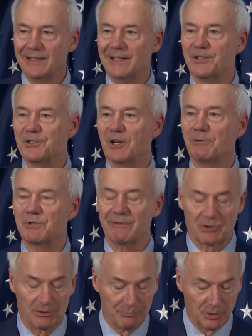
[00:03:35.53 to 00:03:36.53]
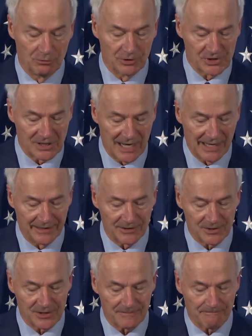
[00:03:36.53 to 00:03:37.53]
in terms of computer
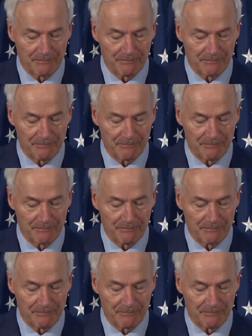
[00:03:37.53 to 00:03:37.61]
science.